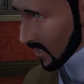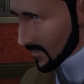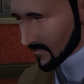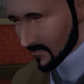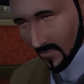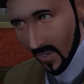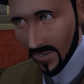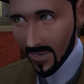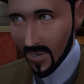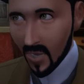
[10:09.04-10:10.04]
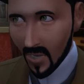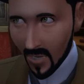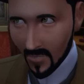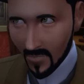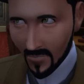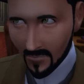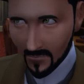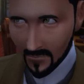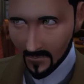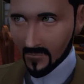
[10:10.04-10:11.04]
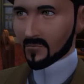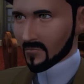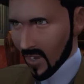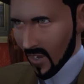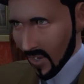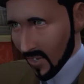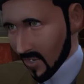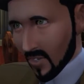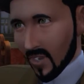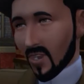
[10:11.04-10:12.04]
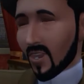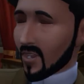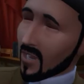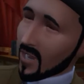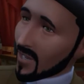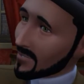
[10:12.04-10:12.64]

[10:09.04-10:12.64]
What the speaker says: in the nature of a distinct impression, but the grass was trodden